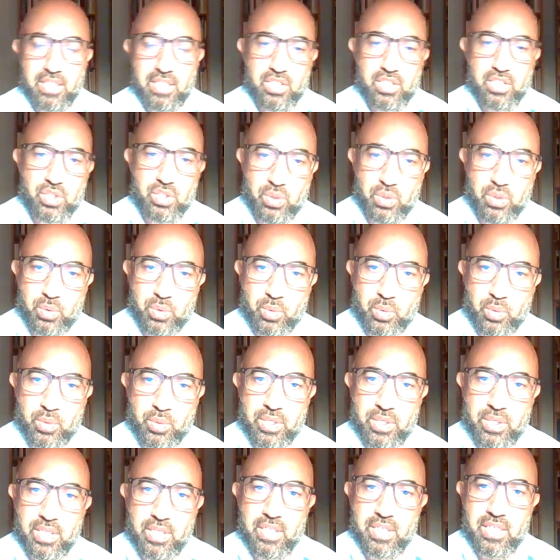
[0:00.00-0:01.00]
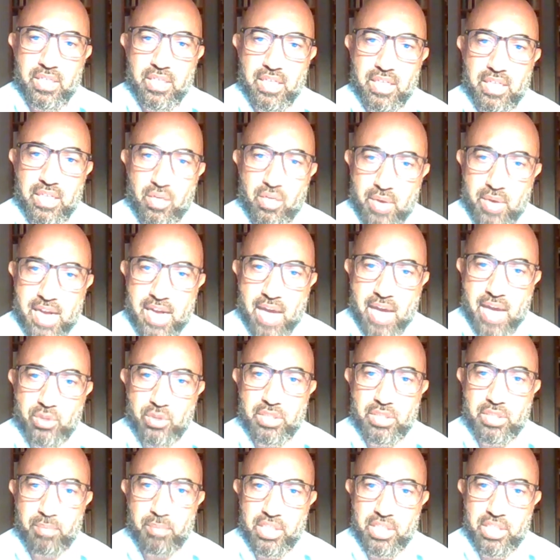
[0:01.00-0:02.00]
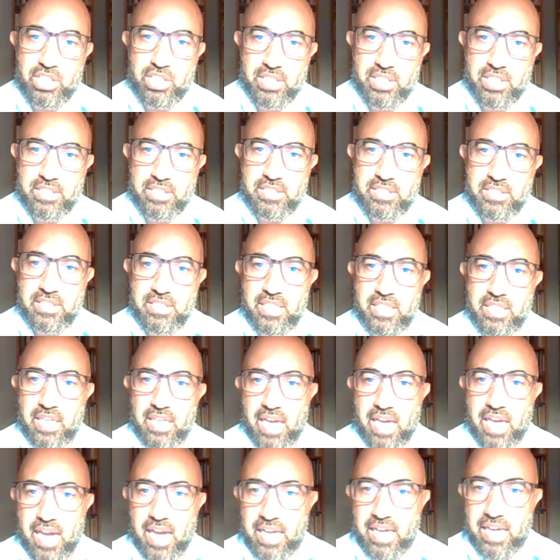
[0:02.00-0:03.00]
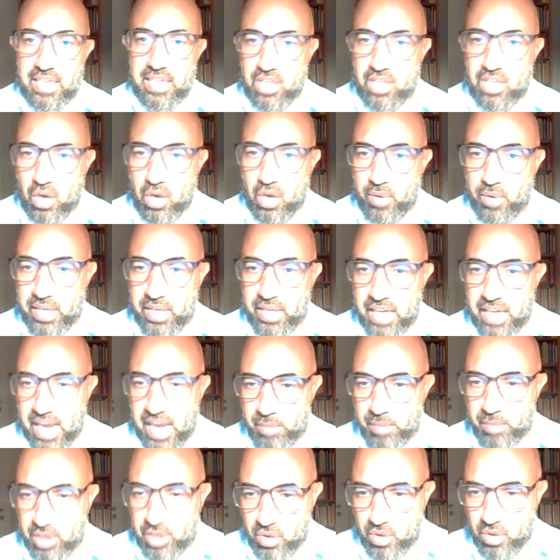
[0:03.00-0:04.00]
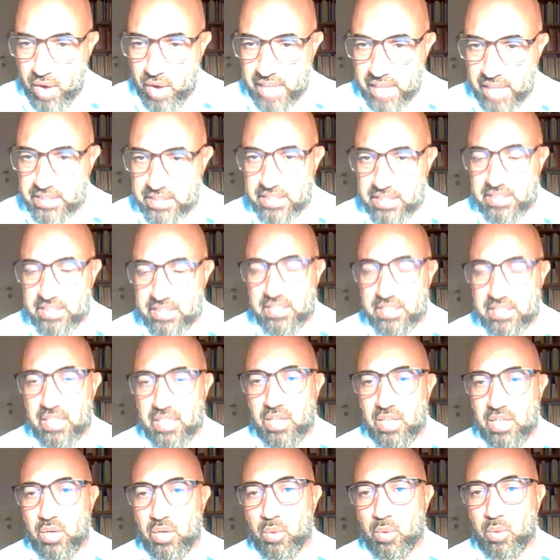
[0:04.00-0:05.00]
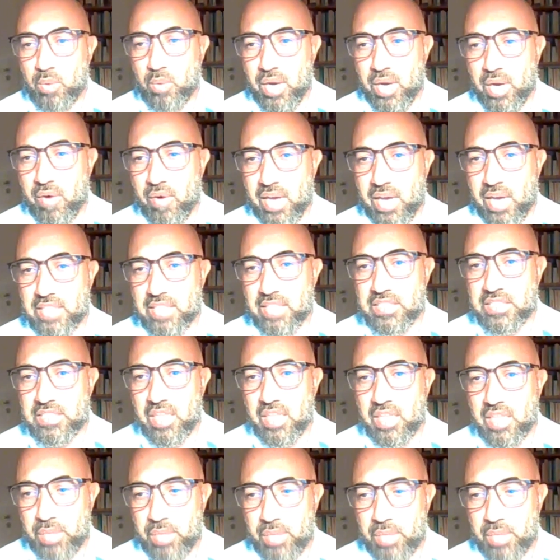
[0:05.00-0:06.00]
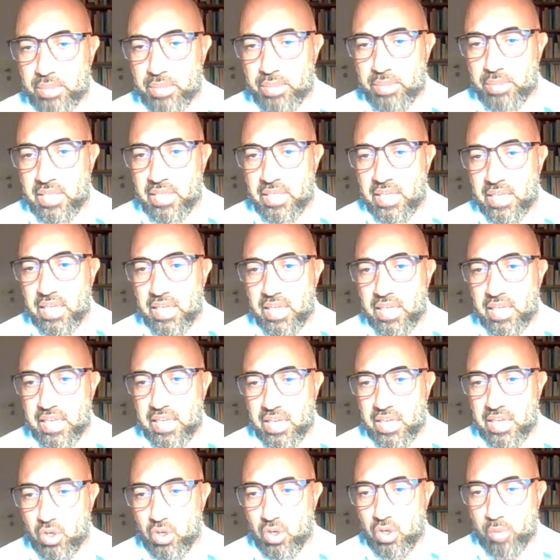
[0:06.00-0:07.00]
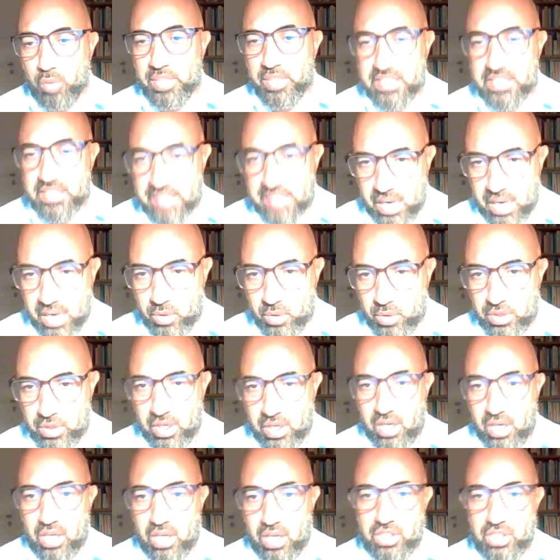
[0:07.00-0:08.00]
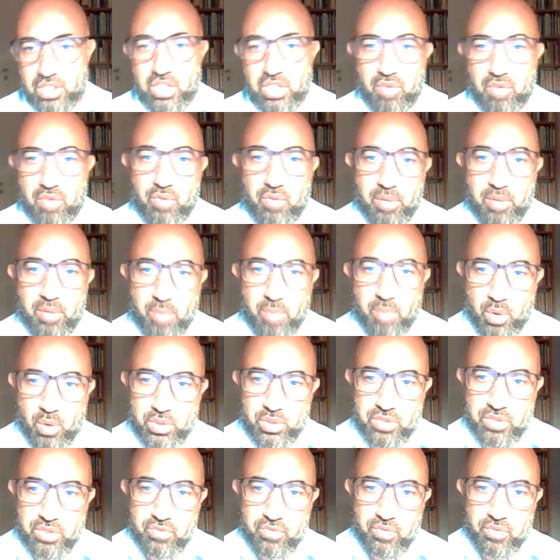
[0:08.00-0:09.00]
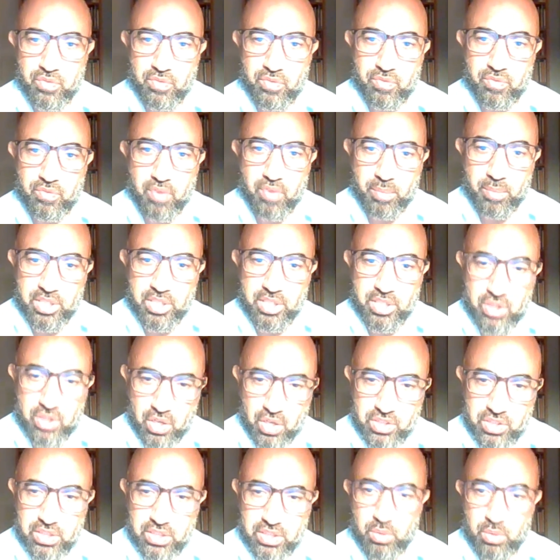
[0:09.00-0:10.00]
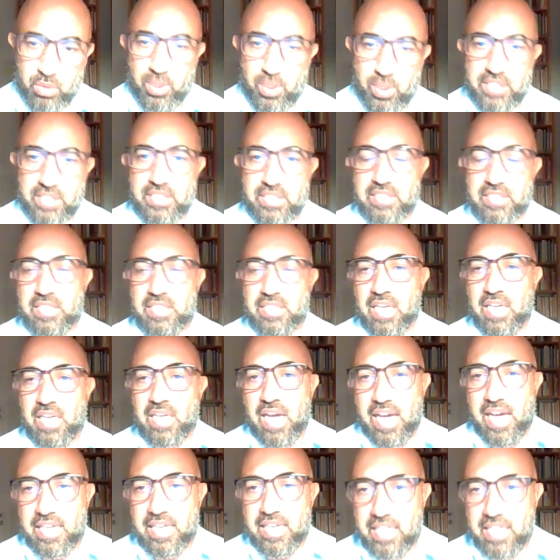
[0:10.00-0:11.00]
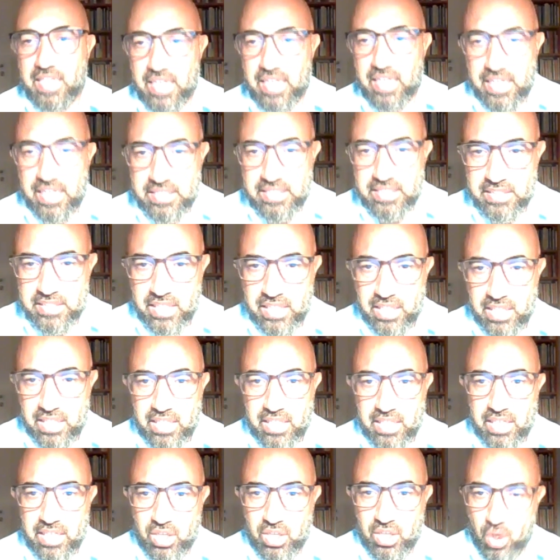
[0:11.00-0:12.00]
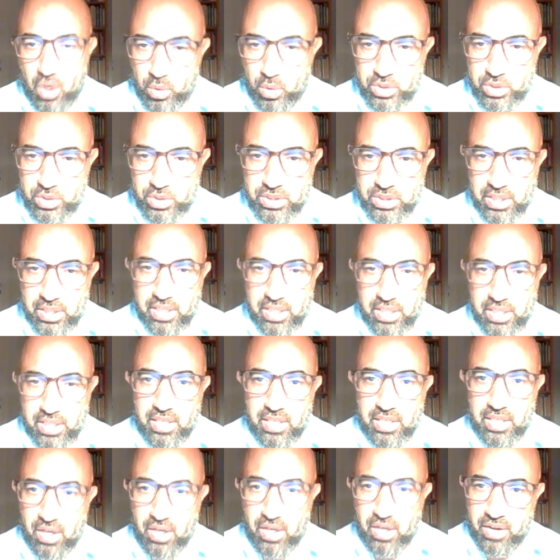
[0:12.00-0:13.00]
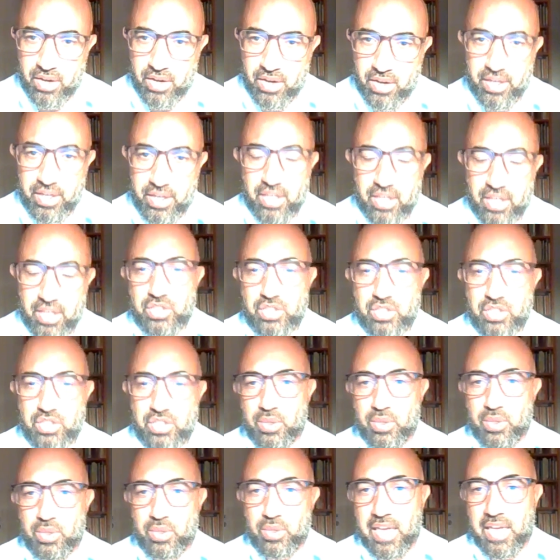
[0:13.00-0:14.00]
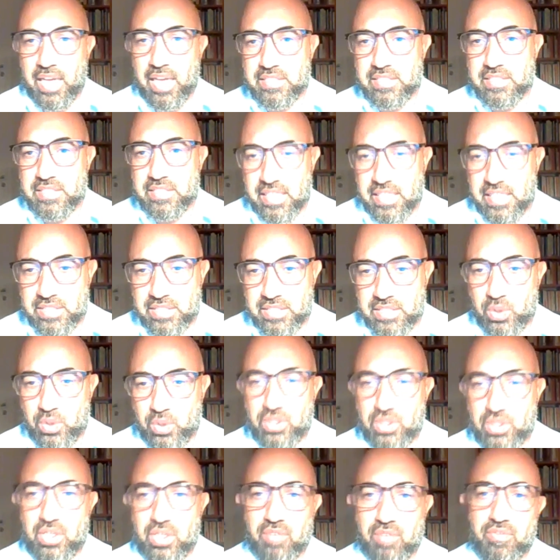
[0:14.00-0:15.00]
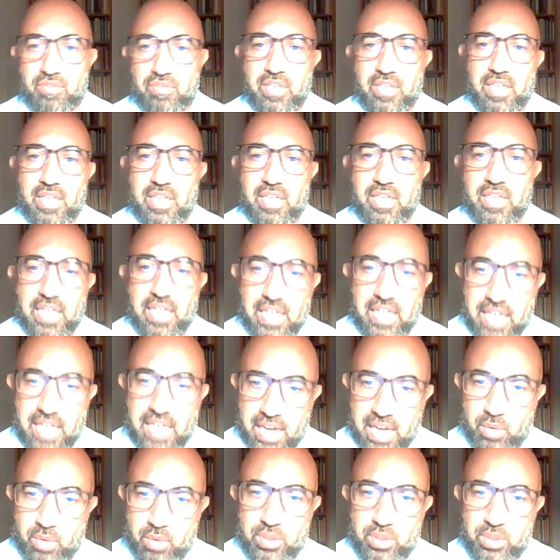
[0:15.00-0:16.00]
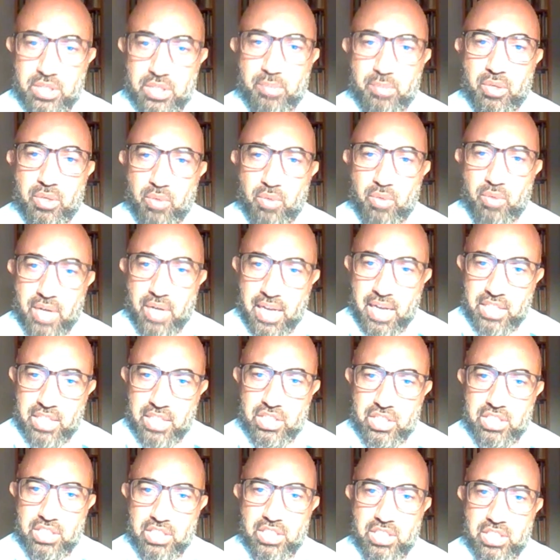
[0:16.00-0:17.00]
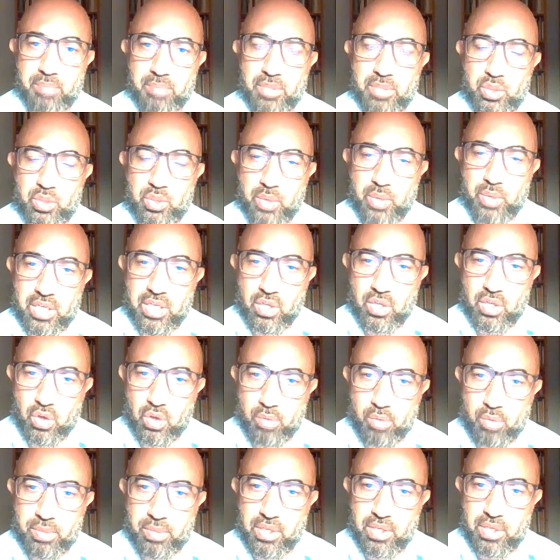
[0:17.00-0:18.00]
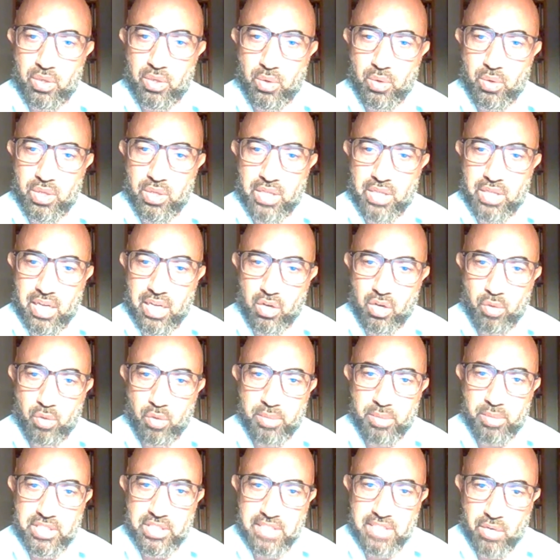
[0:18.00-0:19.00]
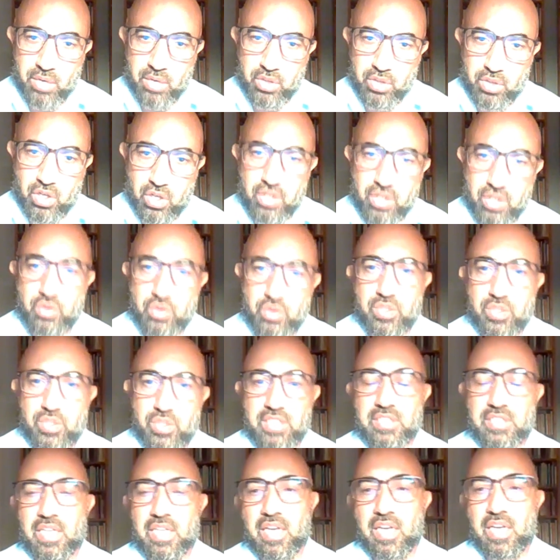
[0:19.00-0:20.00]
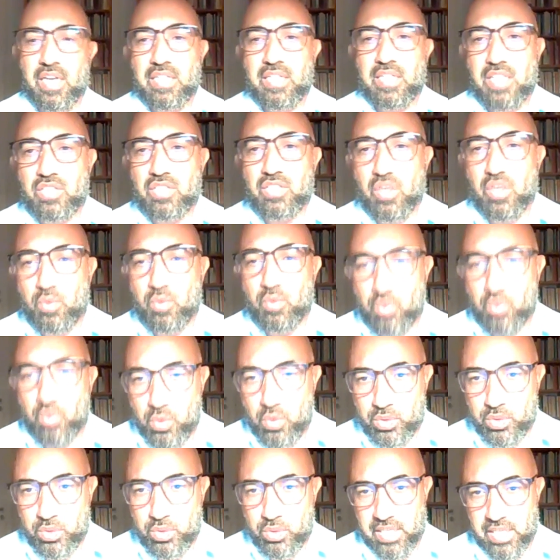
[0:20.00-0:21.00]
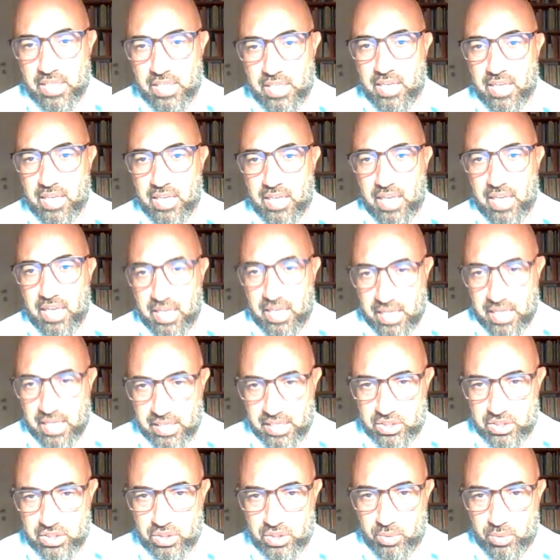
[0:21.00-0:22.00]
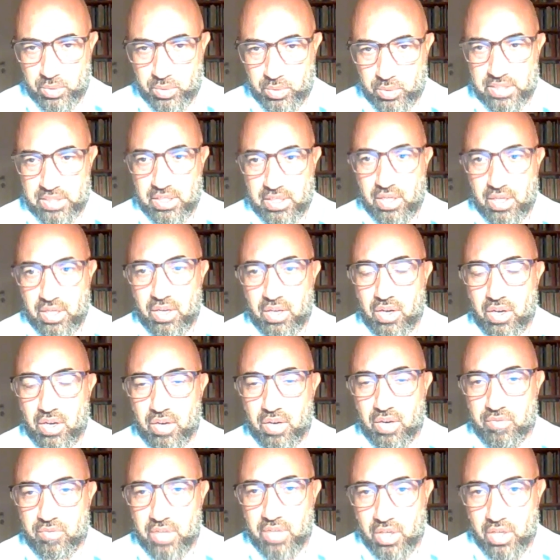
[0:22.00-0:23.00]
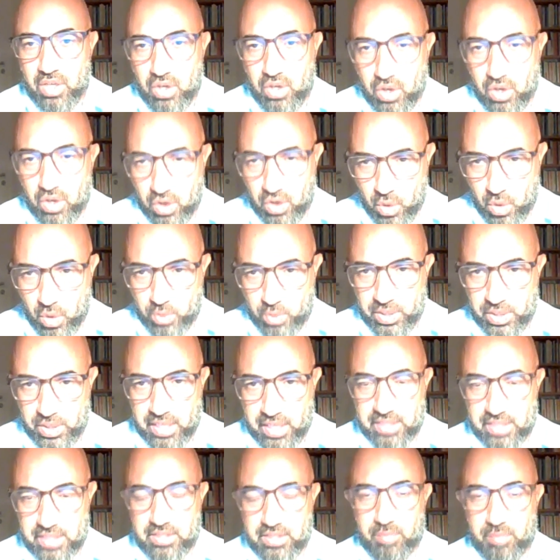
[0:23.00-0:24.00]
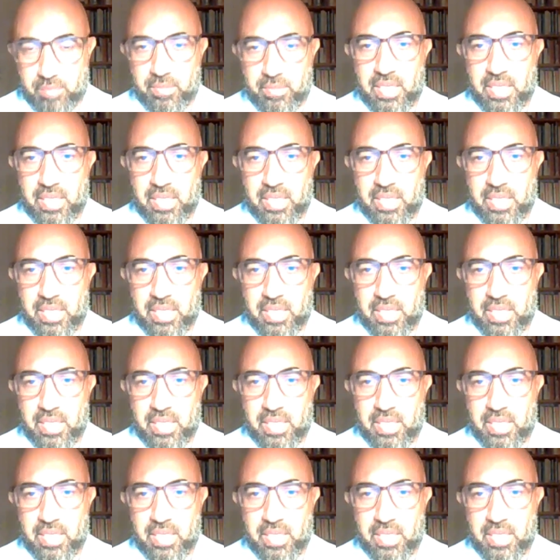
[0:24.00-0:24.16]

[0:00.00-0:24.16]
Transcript: to greenhouse emissions and the current climate crisis, whereas people in the global south are suffering most from its consequences. And the list goes on. So there's this sort of inequitable relationship between global north and global south countries that are rooted in histories of colonialism.